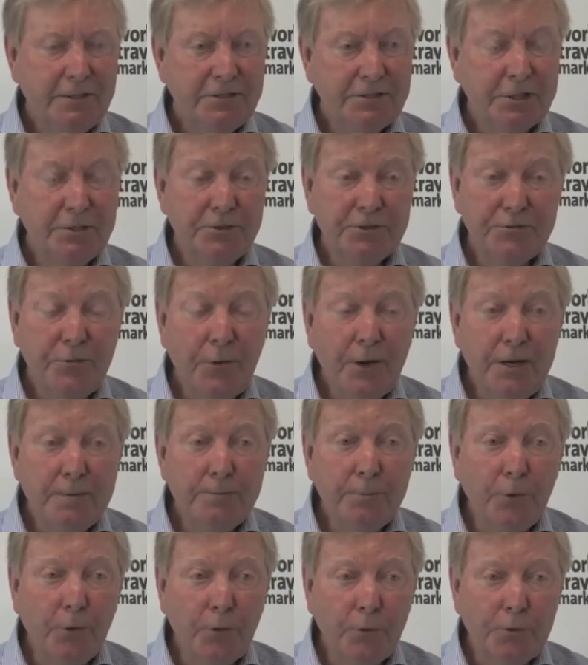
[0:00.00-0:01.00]
So it's very
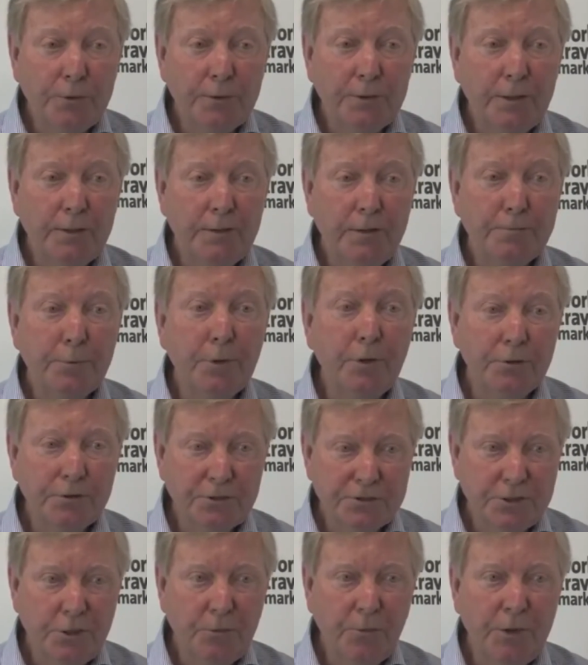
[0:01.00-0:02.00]
important that the
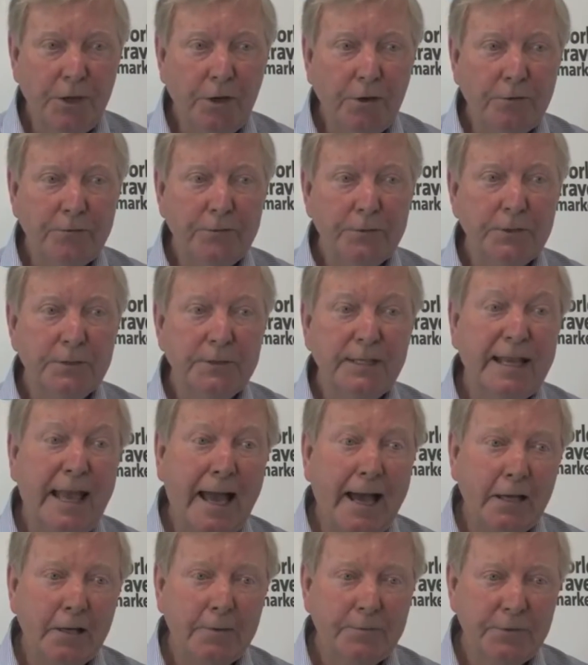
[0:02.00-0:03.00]
products that we offer, the
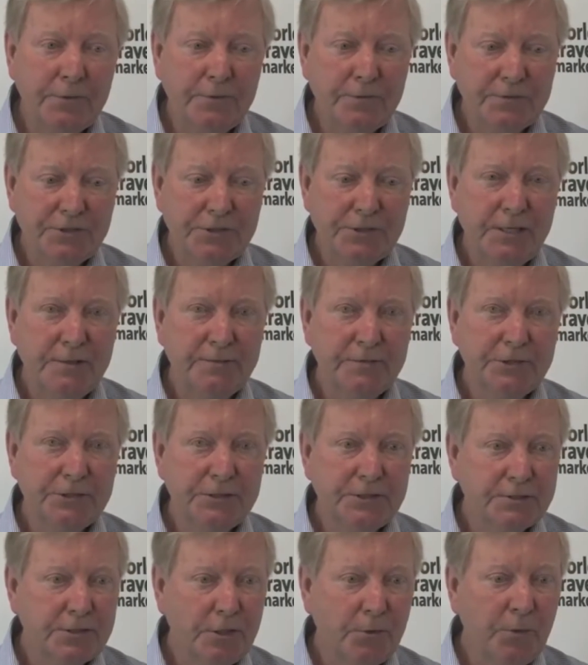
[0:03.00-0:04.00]
caliber of the
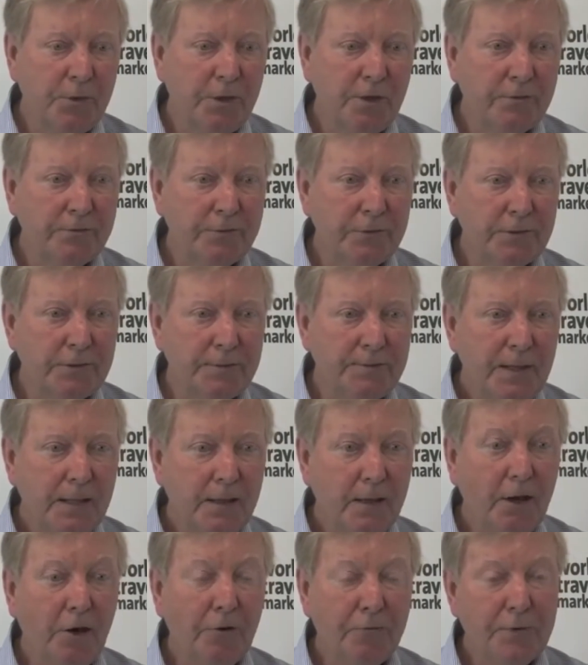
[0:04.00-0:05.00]
services that we offer,
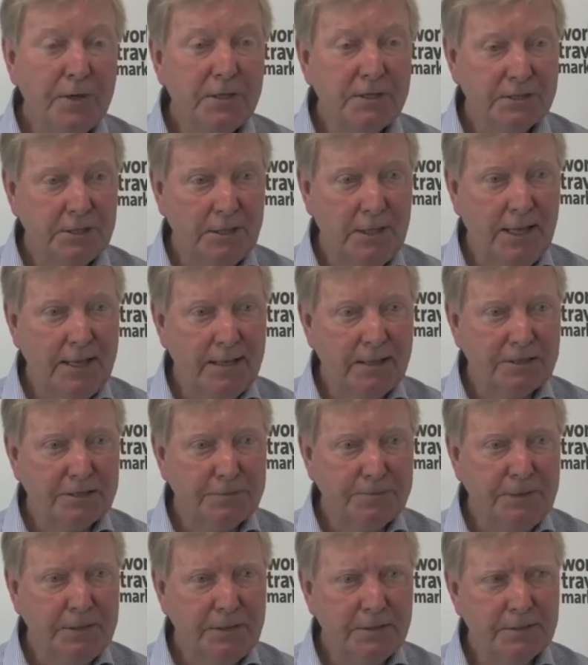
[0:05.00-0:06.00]
are first
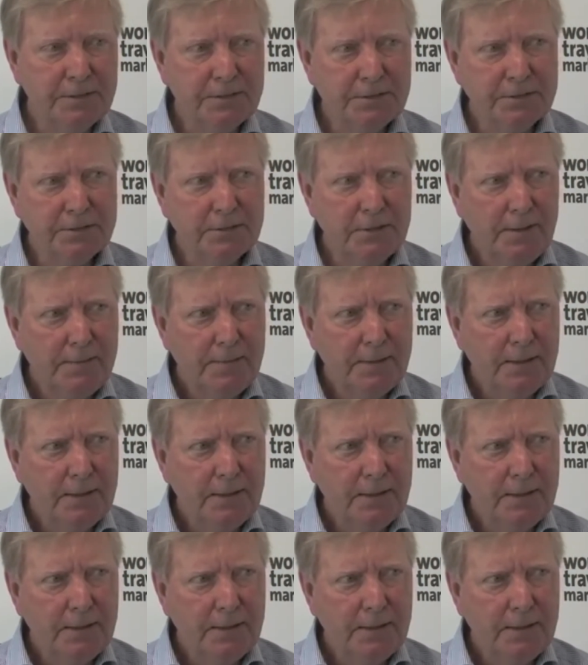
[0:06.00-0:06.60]
class, because